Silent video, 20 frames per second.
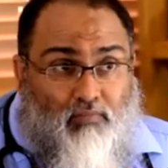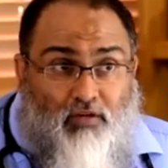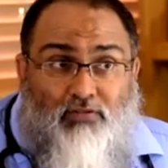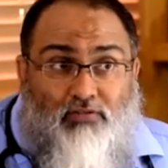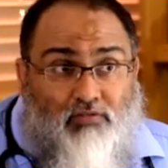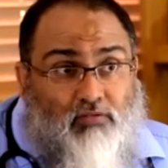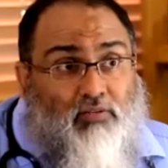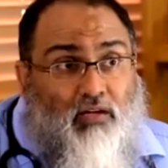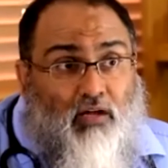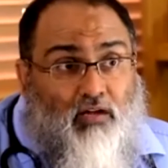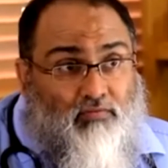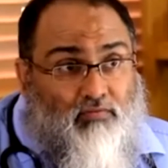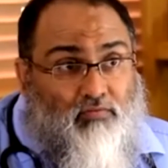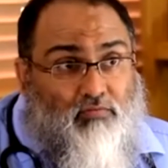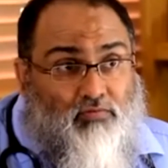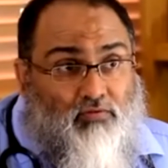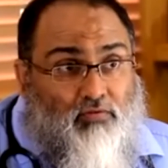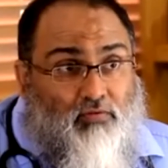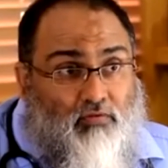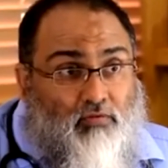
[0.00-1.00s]
Patients die
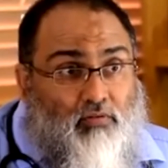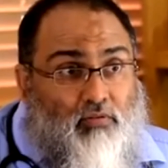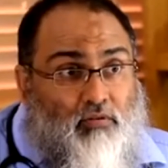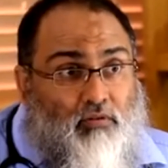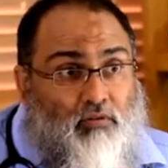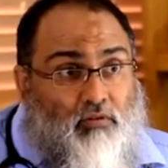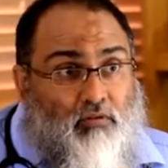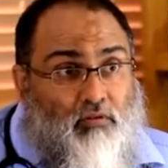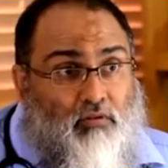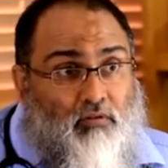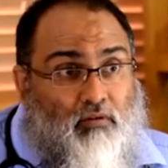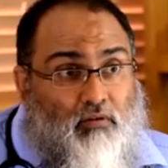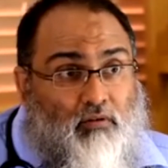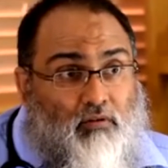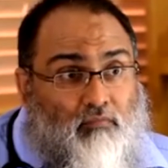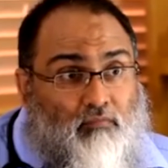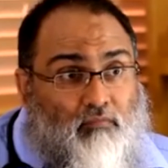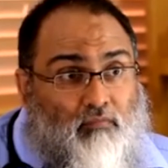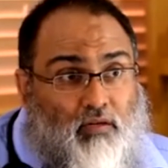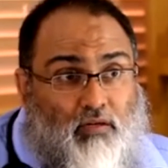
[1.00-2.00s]
from stroke,
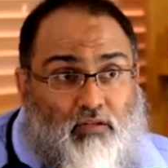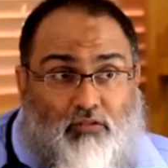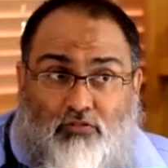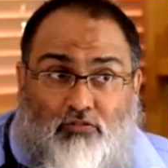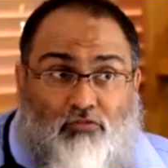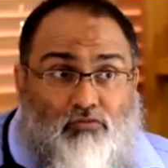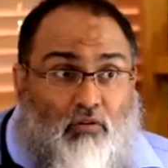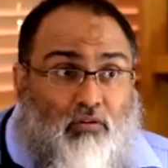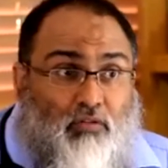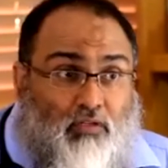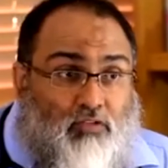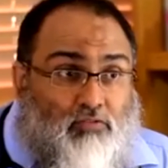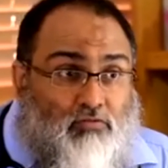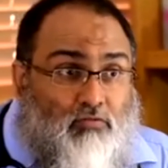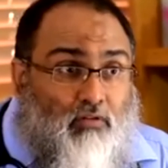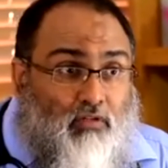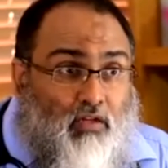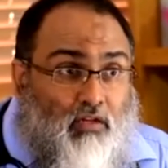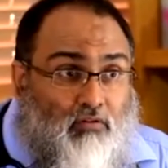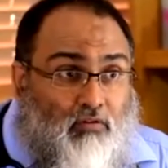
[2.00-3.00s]
and it's
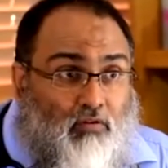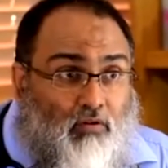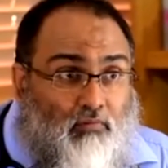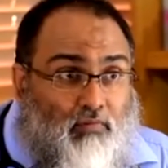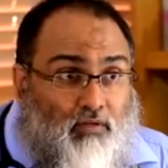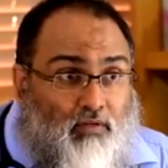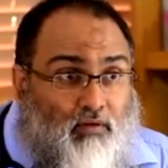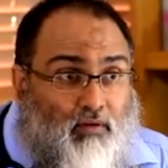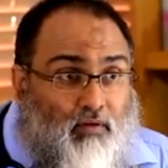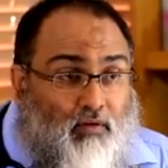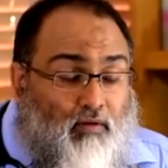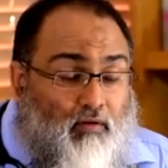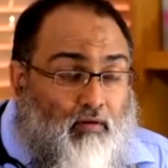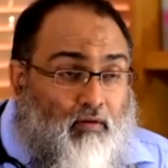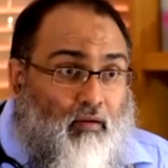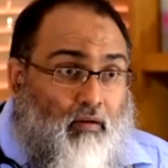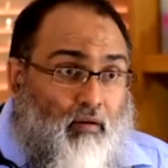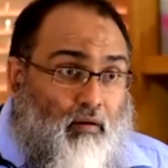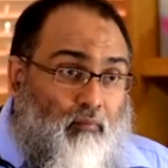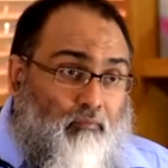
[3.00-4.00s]
not
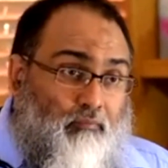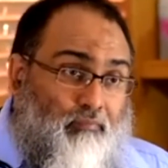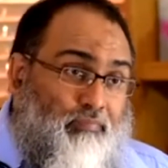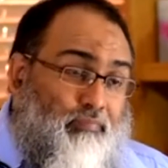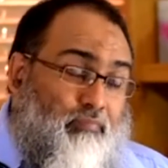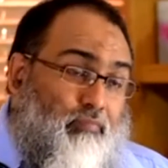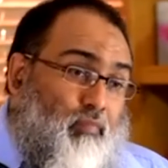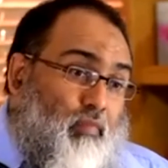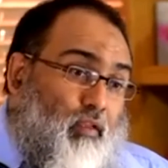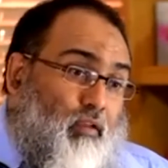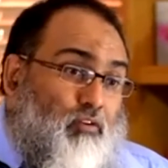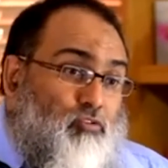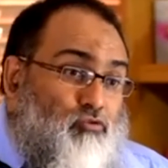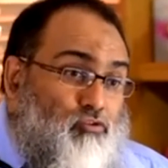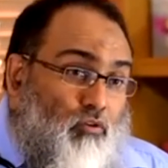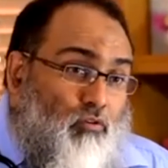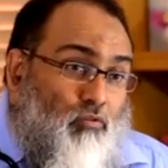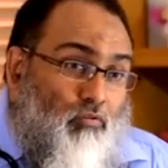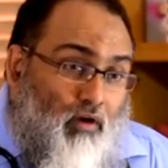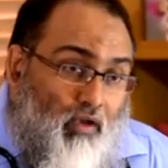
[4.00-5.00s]
uncommon.
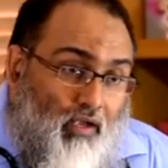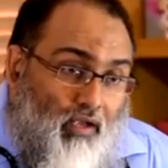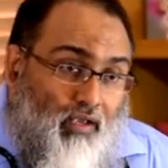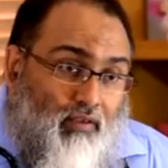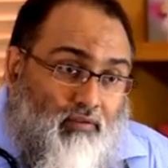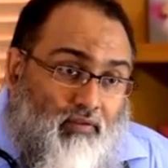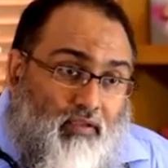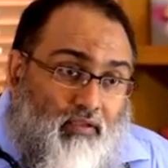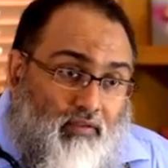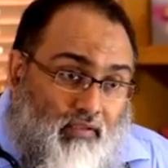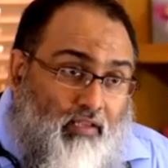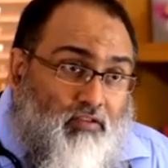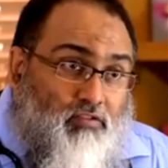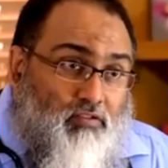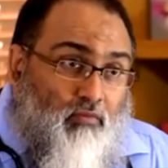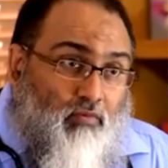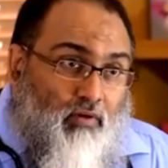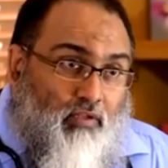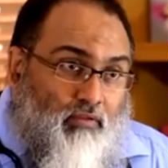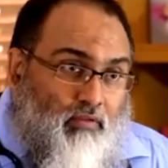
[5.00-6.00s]
So I think that's
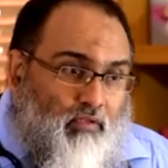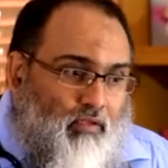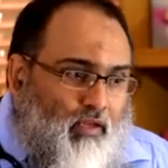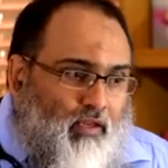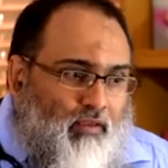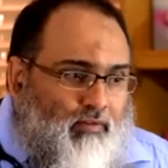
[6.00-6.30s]
the one thing.